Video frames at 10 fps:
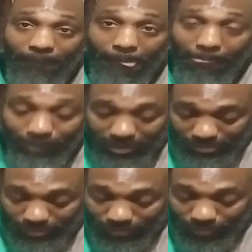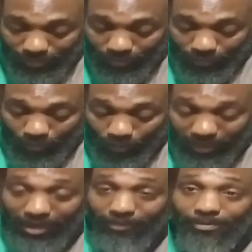But
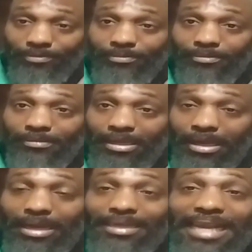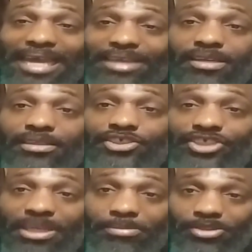we are likening the
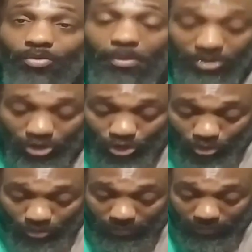sheep, so what we should do,